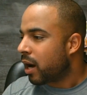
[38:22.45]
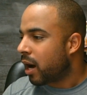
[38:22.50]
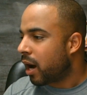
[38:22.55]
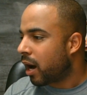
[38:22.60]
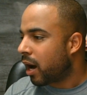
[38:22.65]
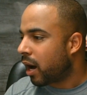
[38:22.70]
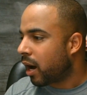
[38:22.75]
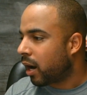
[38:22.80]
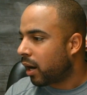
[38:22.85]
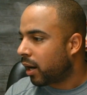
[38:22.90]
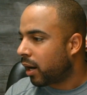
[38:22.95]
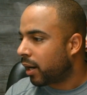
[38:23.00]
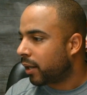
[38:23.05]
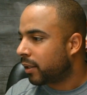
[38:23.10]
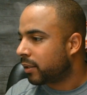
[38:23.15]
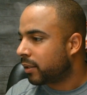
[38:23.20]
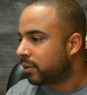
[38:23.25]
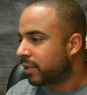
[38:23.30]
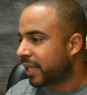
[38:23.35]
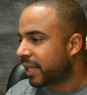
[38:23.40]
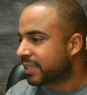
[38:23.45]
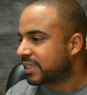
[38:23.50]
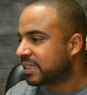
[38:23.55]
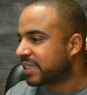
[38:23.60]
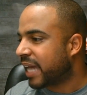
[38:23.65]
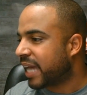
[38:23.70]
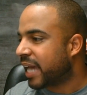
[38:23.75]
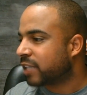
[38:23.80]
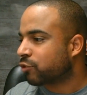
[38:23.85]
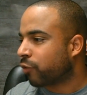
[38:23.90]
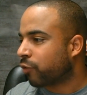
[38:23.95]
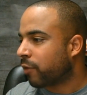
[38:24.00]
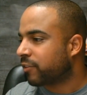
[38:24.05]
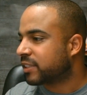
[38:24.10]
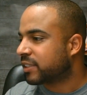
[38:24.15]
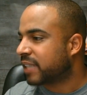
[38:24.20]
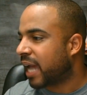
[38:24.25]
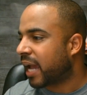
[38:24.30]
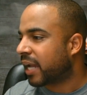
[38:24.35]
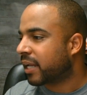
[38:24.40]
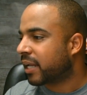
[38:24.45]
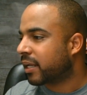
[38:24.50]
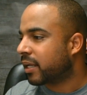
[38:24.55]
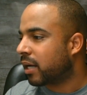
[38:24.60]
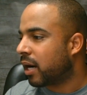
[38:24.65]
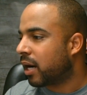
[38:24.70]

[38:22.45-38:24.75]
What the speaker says: Lexi says Riverside